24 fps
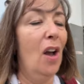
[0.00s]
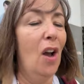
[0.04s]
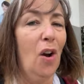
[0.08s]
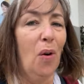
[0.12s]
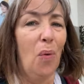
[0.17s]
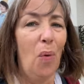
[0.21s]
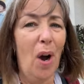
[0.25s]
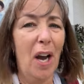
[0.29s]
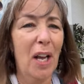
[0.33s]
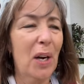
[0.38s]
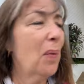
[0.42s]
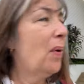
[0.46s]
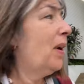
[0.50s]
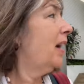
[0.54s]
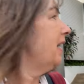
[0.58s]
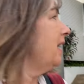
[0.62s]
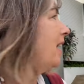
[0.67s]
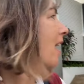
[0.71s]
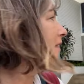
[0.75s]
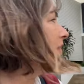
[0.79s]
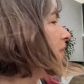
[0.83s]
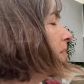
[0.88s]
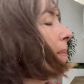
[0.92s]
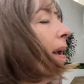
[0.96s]
Why do I
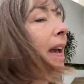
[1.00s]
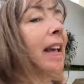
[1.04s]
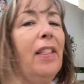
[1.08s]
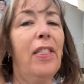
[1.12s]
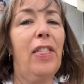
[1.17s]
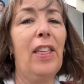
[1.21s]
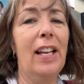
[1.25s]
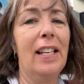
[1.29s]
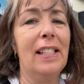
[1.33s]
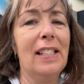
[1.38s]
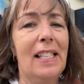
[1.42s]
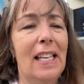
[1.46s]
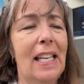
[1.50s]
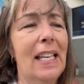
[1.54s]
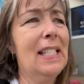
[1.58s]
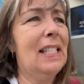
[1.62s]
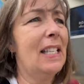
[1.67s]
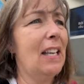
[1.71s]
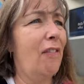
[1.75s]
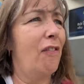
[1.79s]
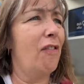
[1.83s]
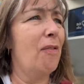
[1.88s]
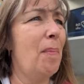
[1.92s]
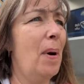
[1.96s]
never make things
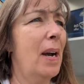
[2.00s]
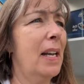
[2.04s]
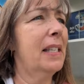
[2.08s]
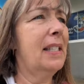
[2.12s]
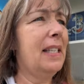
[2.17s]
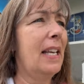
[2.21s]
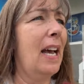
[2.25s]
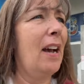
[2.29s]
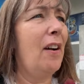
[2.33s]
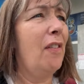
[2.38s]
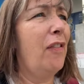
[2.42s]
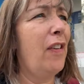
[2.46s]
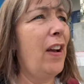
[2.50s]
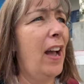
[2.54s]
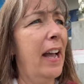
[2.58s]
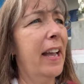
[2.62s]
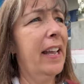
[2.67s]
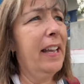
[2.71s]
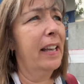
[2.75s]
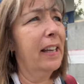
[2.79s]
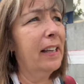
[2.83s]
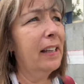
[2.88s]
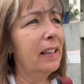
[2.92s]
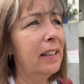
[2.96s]
easy for myself,
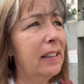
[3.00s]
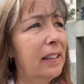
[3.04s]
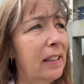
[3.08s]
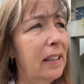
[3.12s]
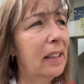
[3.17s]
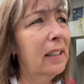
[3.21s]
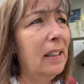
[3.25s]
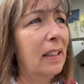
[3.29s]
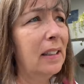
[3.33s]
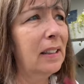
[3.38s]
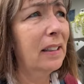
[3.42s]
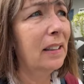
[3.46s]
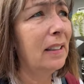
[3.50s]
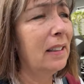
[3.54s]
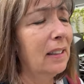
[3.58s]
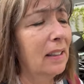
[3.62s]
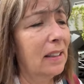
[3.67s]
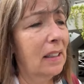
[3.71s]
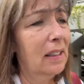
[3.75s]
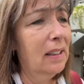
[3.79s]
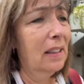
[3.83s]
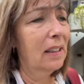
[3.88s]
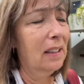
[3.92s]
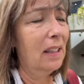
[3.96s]
eh?
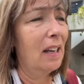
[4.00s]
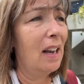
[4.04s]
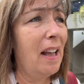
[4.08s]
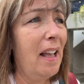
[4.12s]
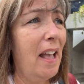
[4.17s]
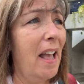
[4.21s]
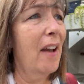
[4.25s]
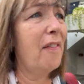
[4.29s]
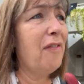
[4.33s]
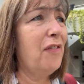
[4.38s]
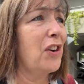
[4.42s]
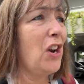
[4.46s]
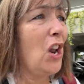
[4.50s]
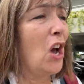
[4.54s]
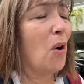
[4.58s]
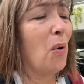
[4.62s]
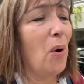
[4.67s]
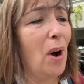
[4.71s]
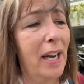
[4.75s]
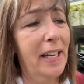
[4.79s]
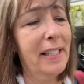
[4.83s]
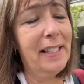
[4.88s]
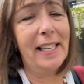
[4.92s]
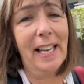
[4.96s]
I have
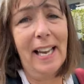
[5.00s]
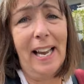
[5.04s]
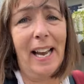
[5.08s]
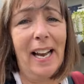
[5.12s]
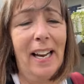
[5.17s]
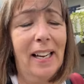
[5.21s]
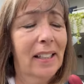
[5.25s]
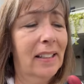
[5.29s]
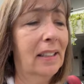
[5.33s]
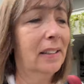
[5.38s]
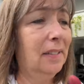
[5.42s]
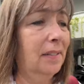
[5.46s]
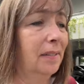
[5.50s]
no idea.